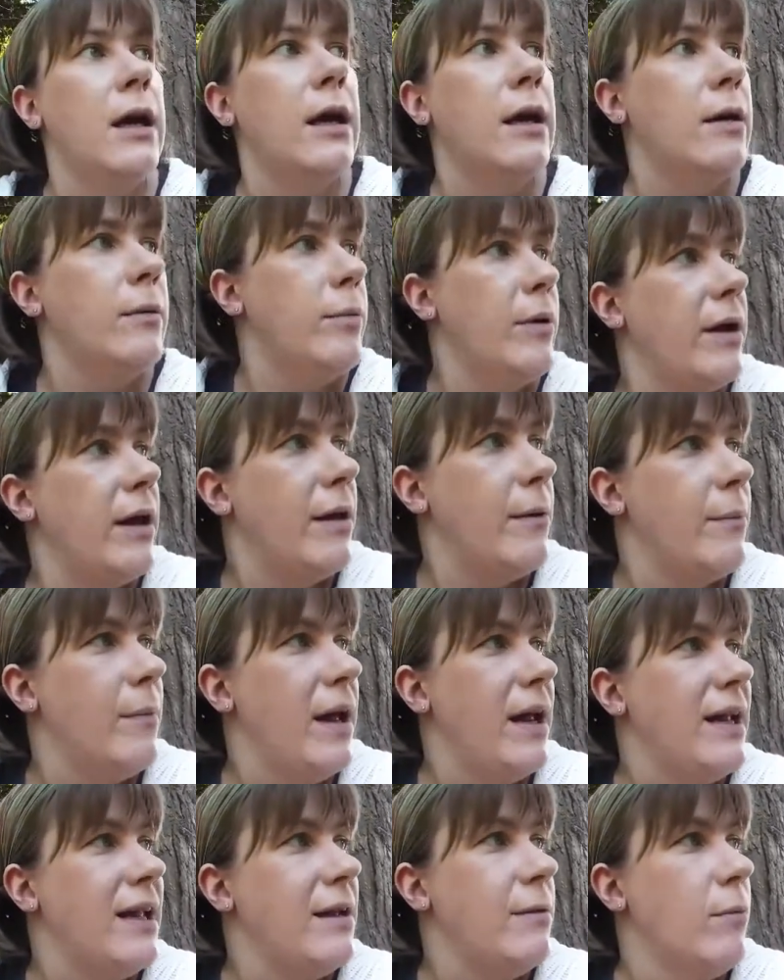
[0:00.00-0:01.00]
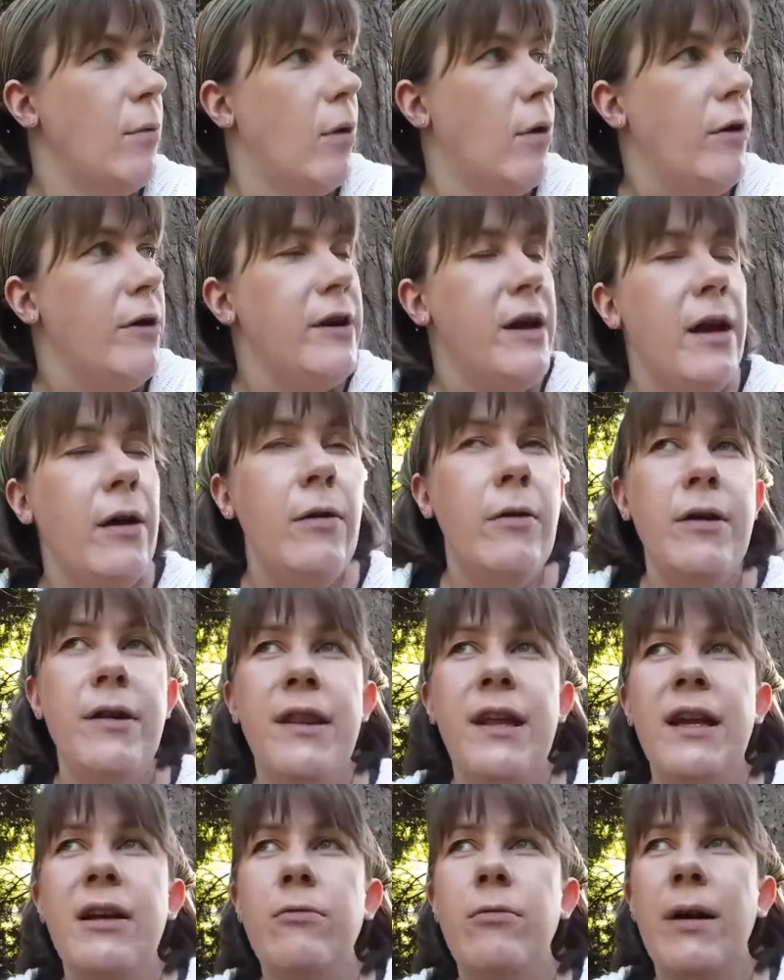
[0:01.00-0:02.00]
But I'm making more now,
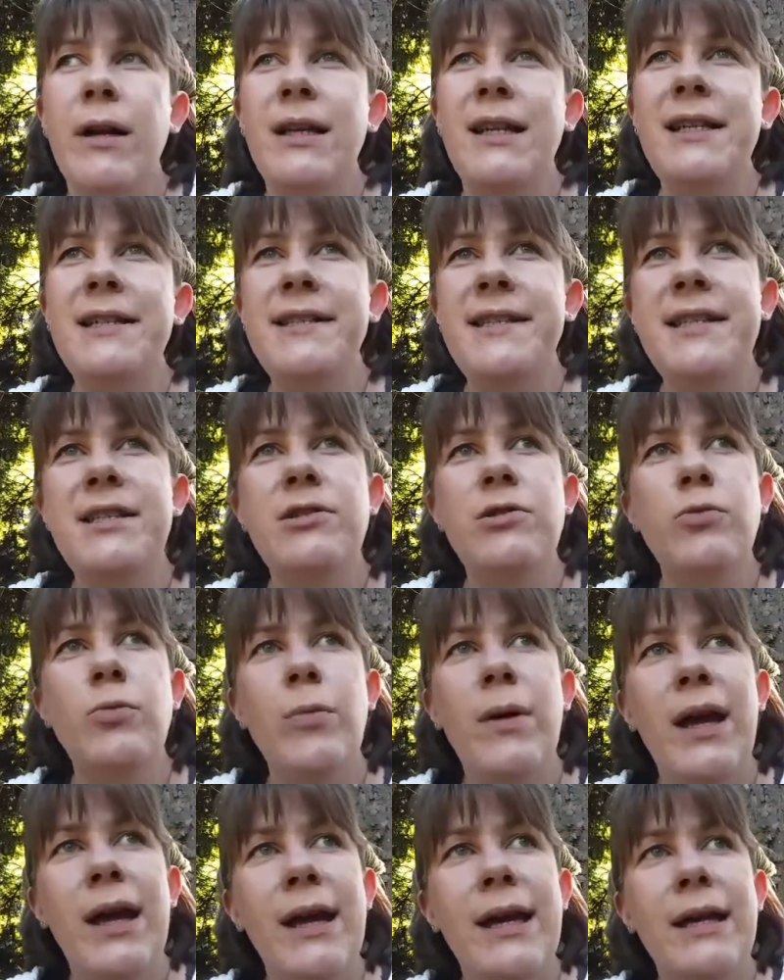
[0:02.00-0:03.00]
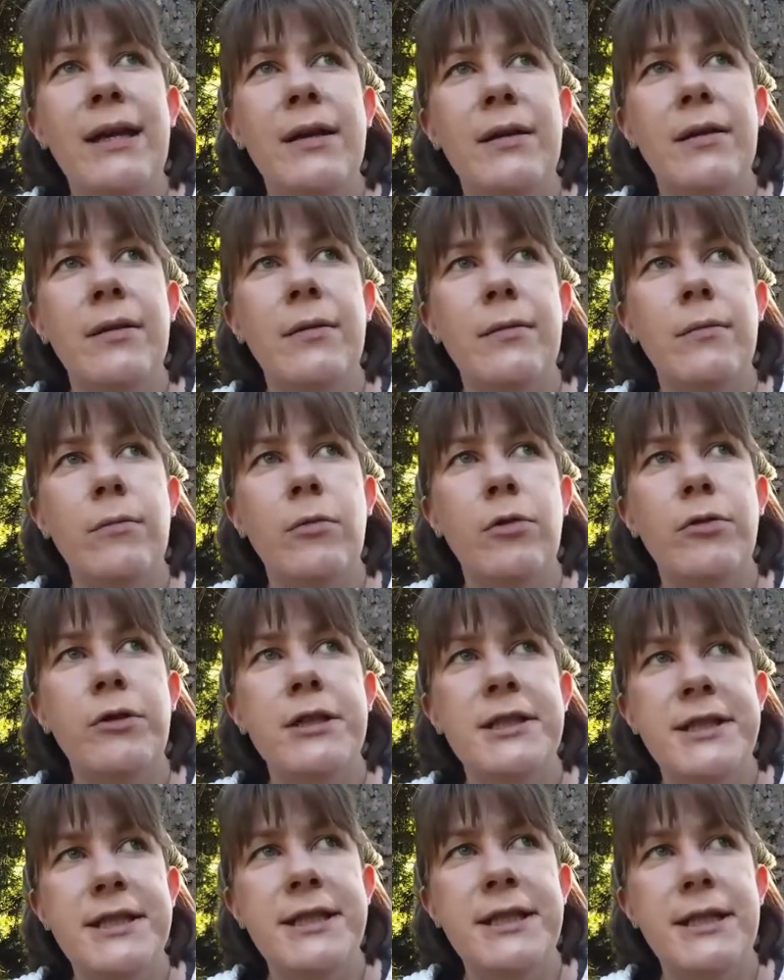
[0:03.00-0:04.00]
and they're quite easy to make,
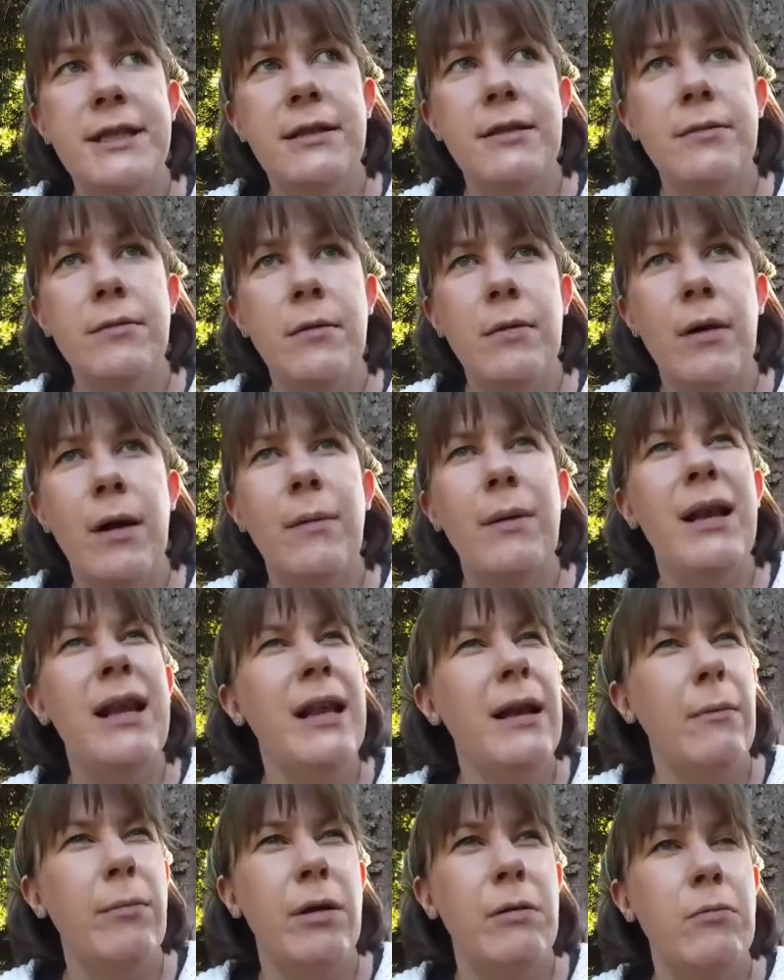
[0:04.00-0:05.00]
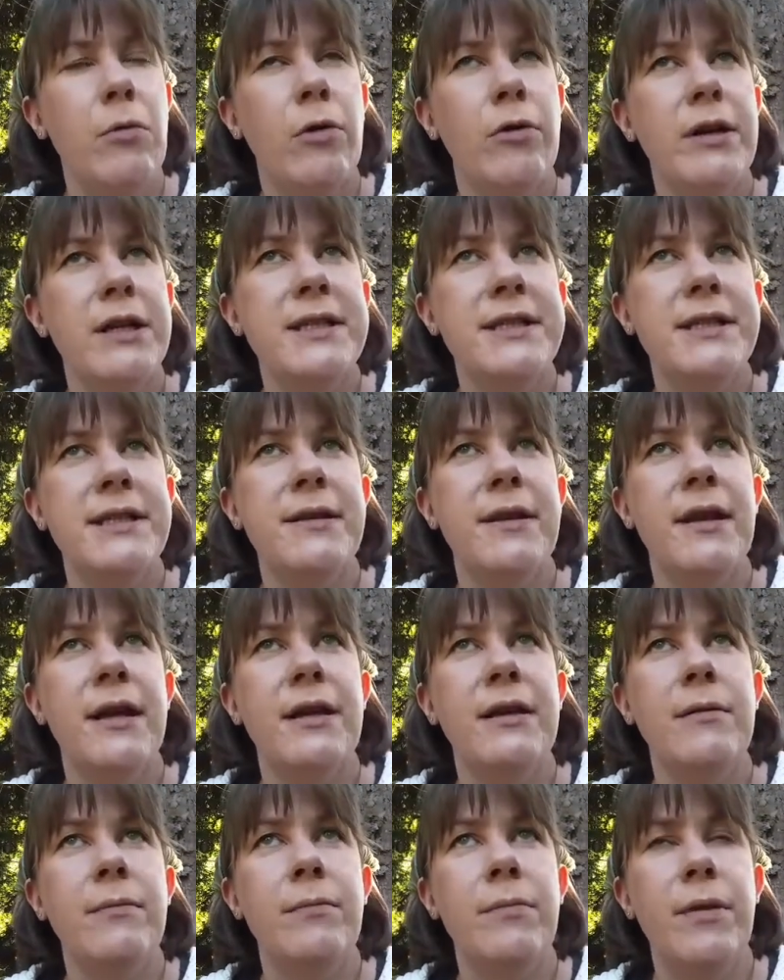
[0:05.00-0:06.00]
a little bit more easy
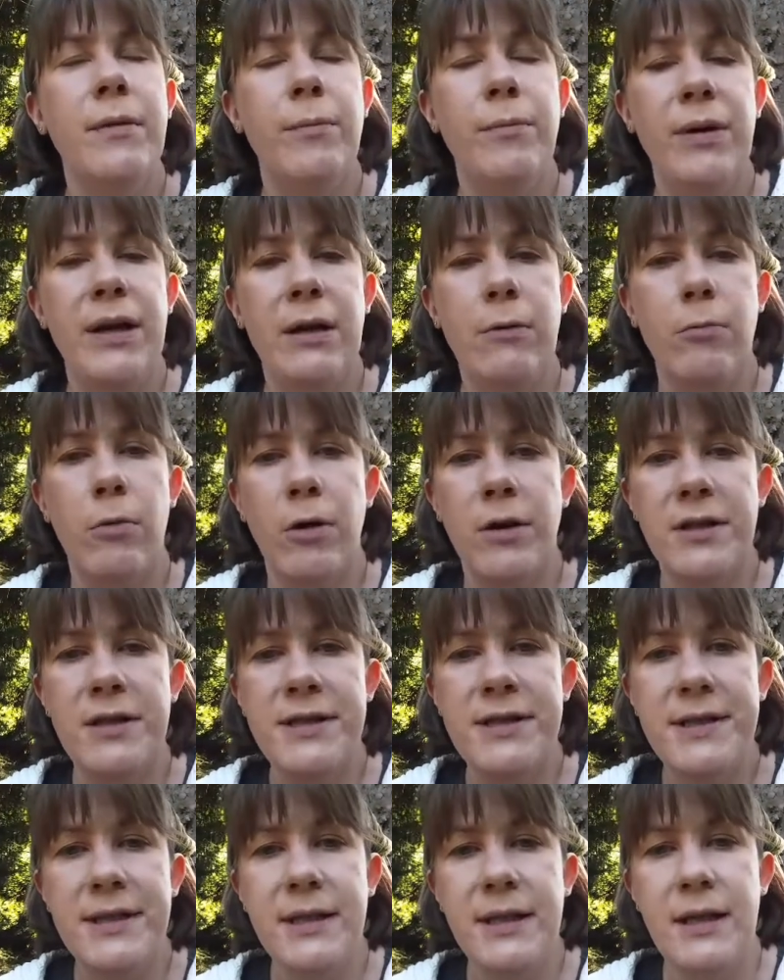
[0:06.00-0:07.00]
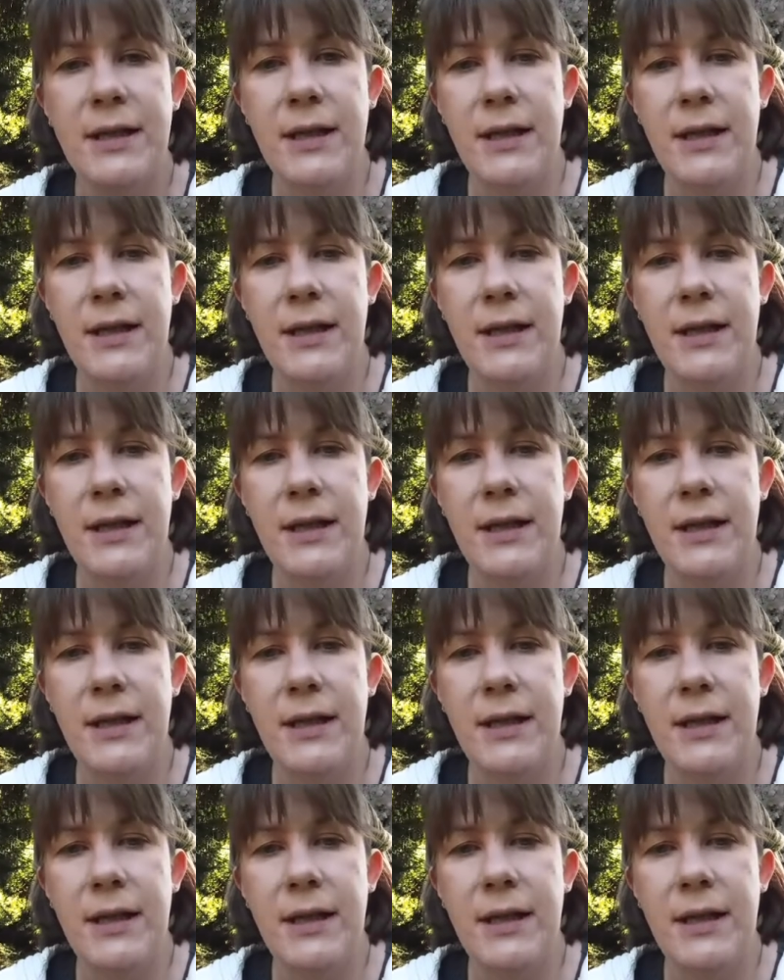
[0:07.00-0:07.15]
than the big ones.